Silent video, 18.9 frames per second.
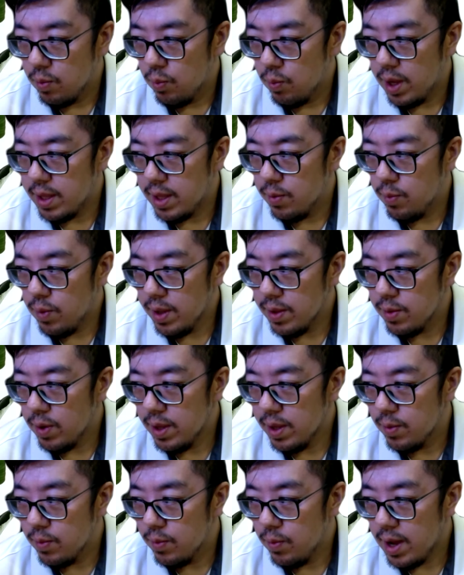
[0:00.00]
what, what,
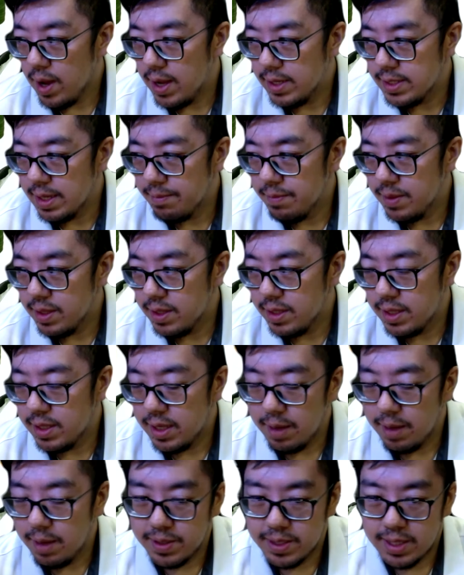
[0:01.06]
what, what are some
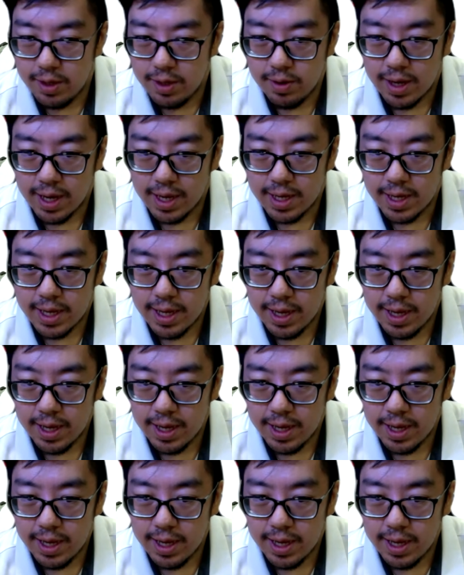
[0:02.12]
tips that you can